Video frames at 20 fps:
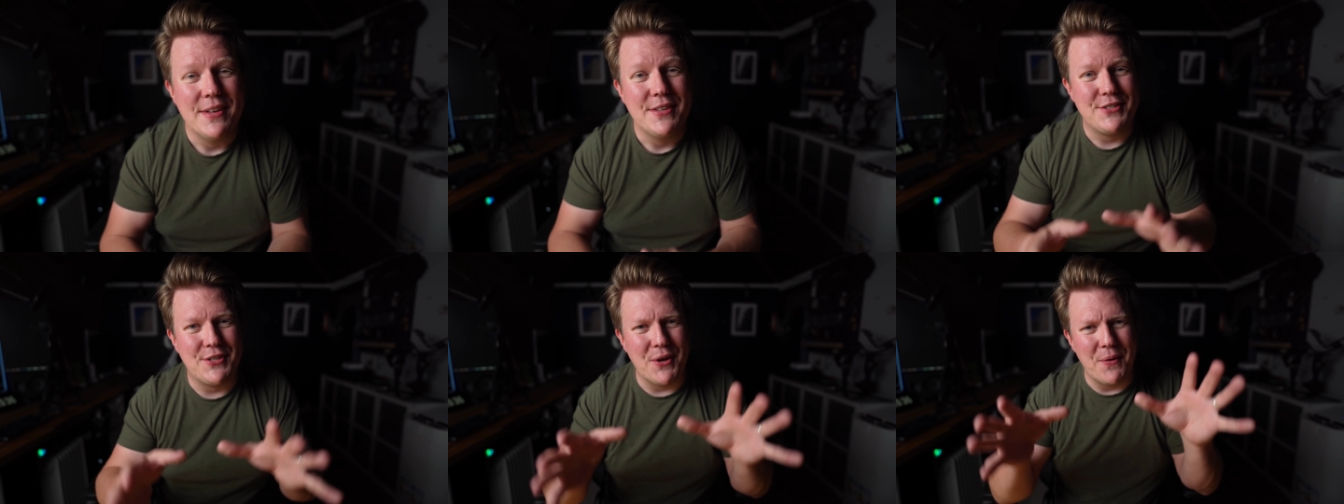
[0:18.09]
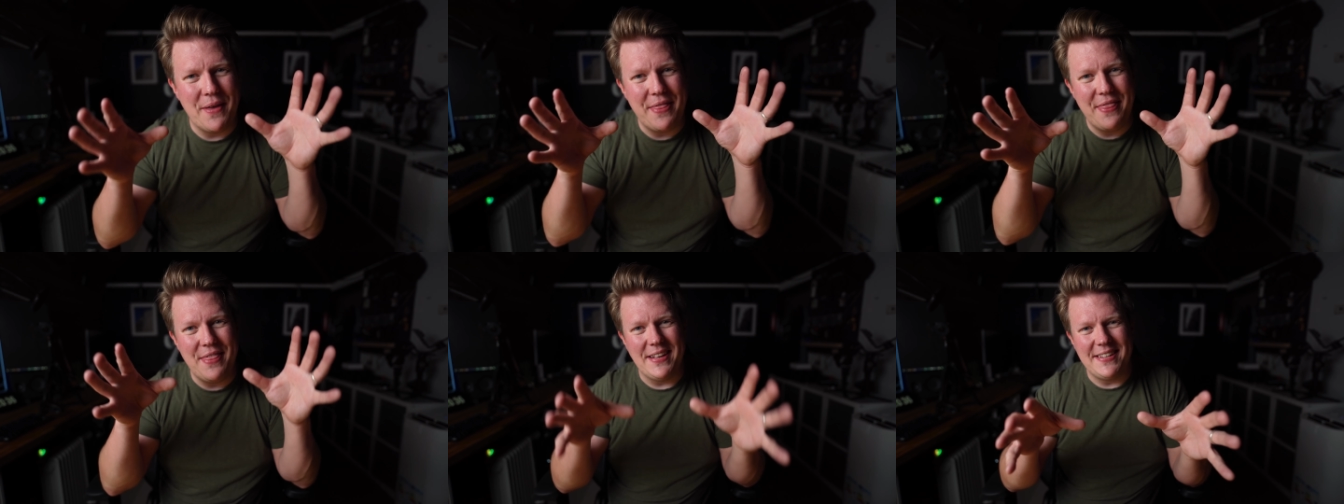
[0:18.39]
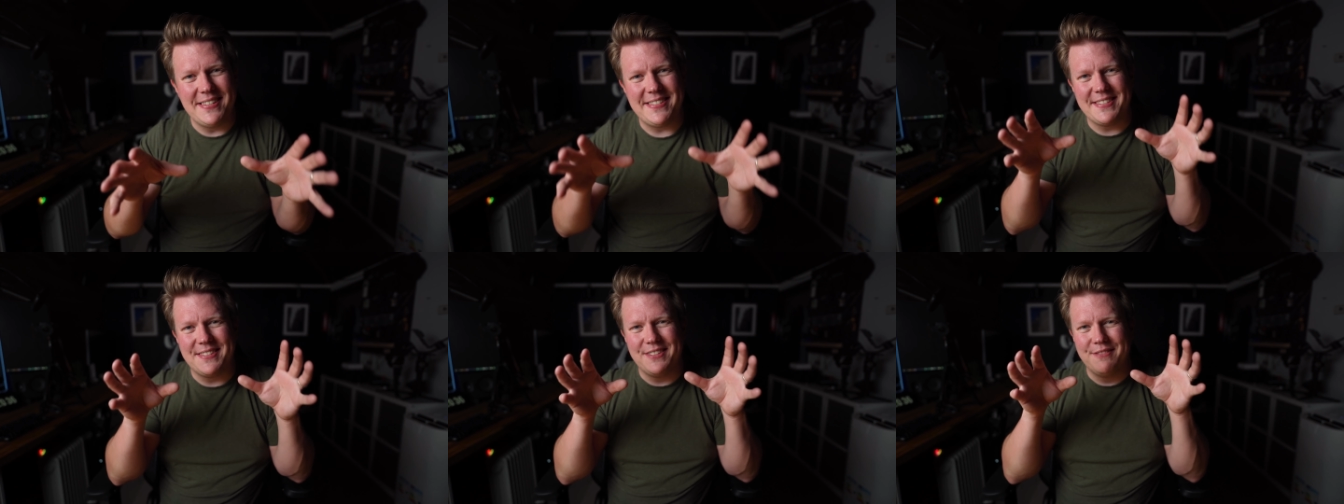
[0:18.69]
So in
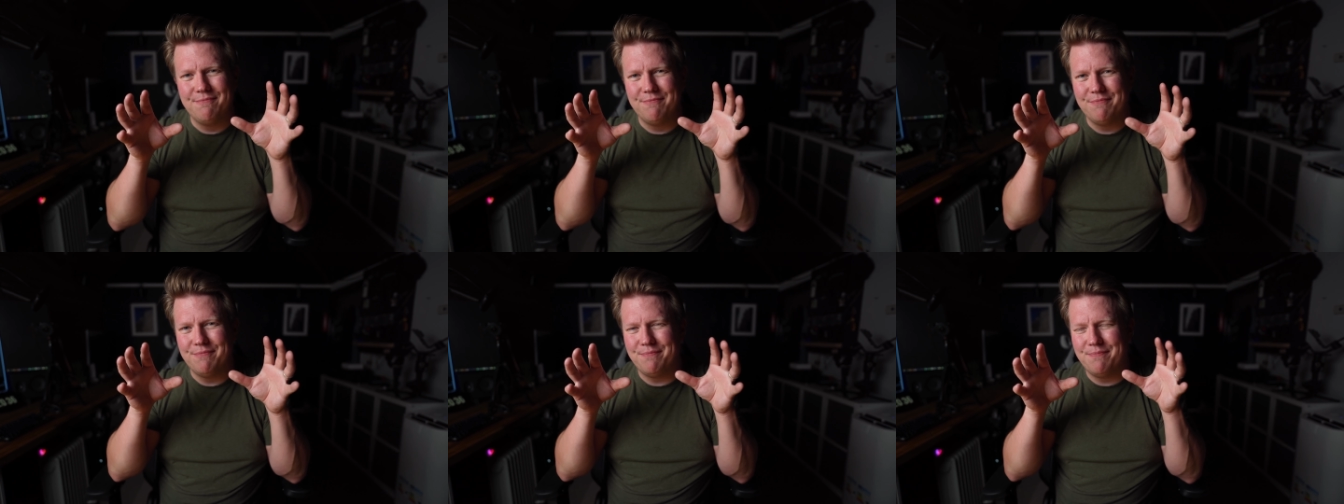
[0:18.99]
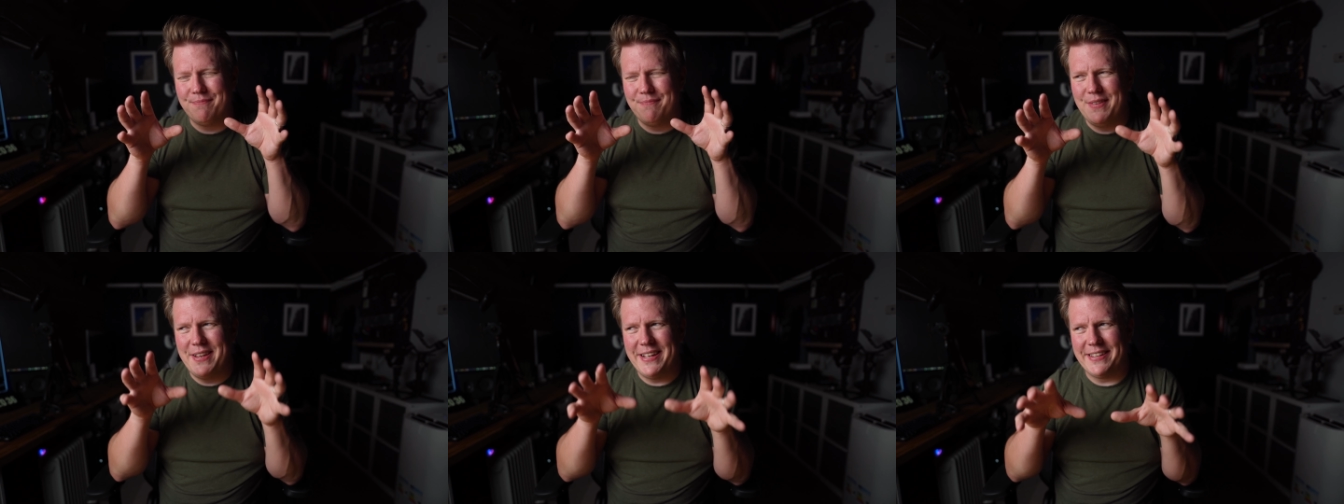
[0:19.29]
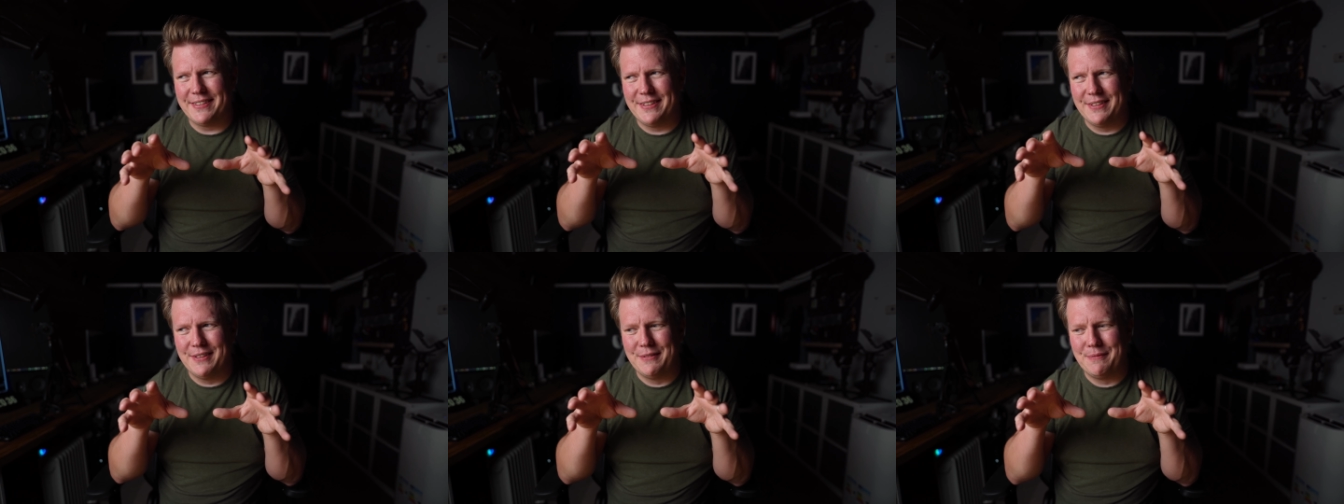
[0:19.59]
this
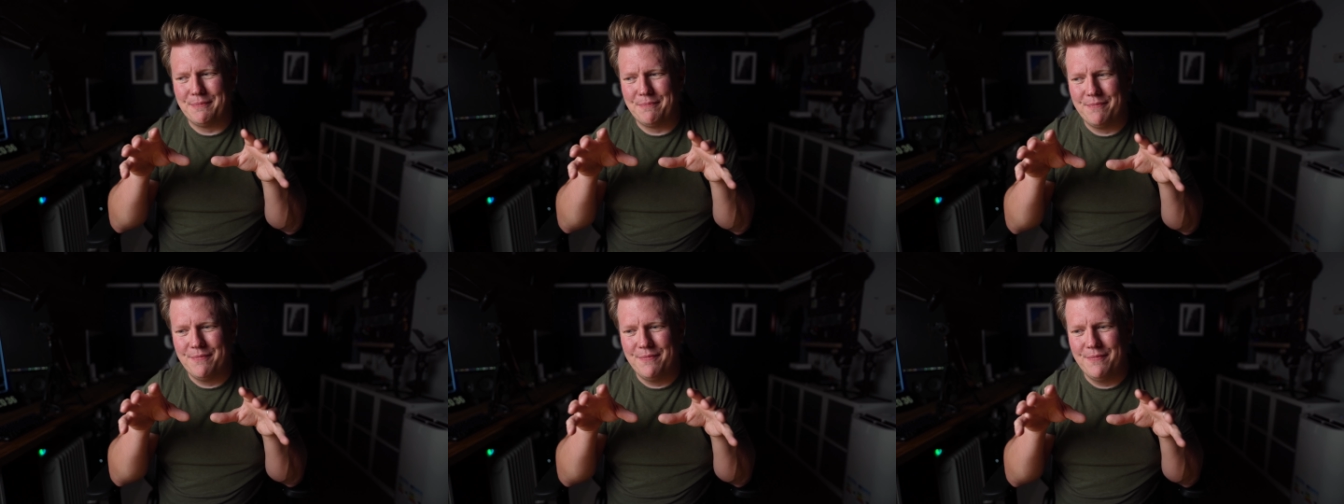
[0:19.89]
little